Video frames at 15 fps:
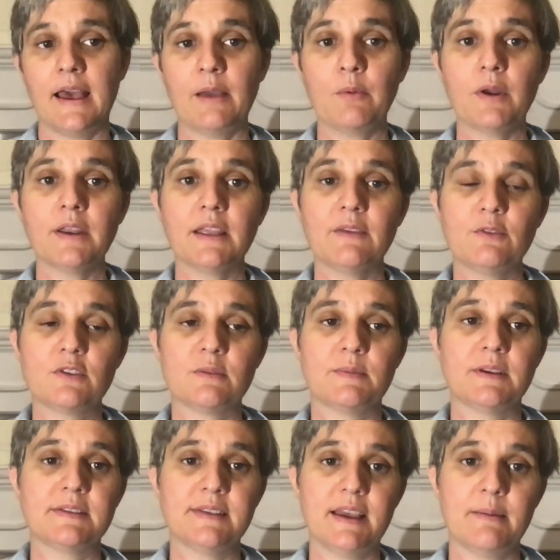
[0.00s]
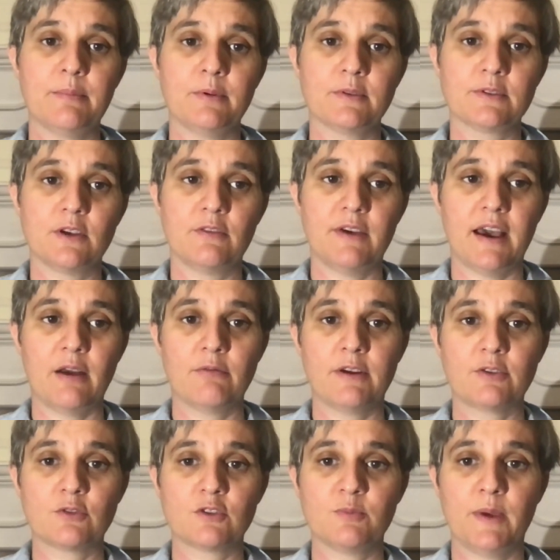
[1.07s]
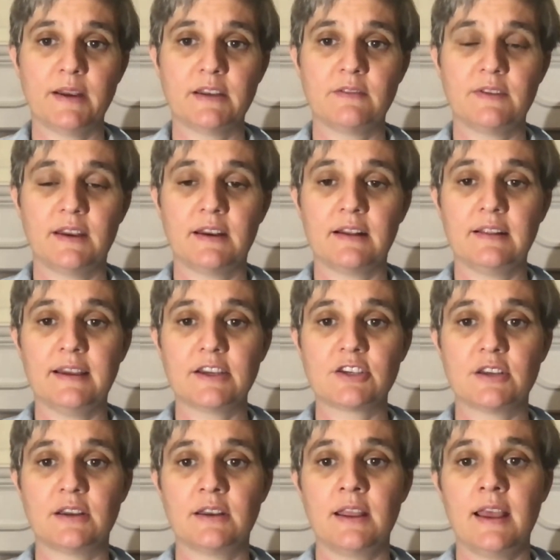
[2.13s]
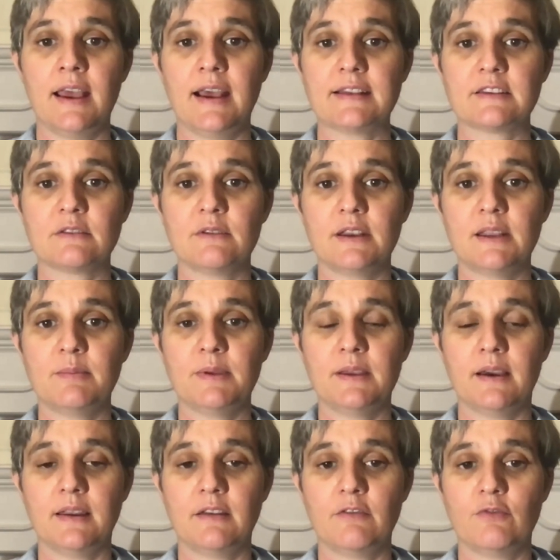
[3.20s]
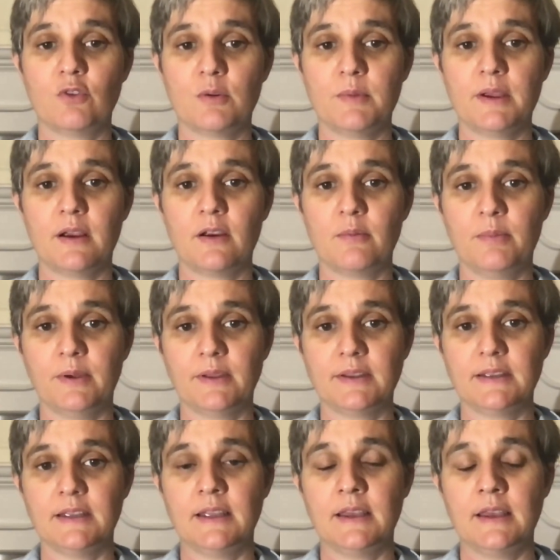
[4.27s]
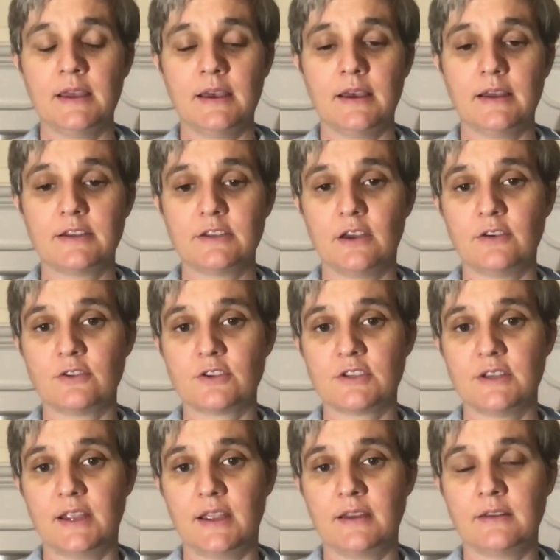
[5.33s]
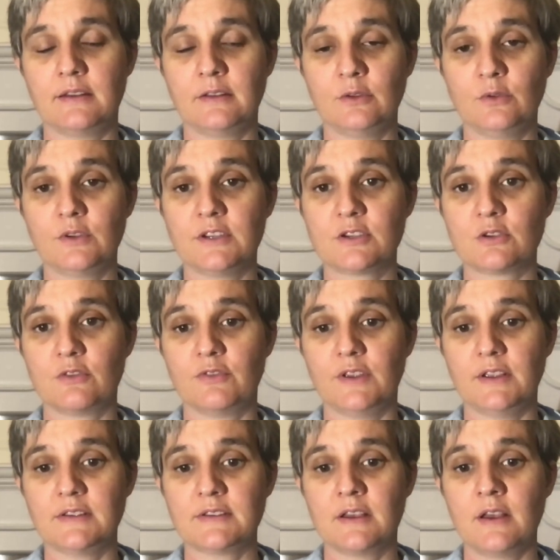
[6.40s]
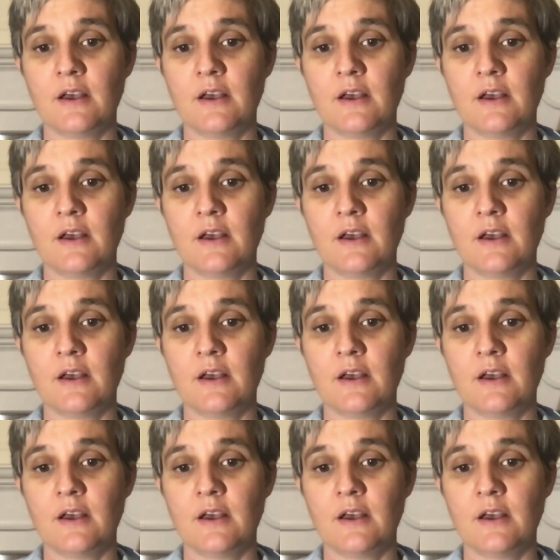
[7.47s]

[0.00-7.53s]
I want to give you some examples of how retrospective data collection has already begun informing our ability to understand leukodystrophies.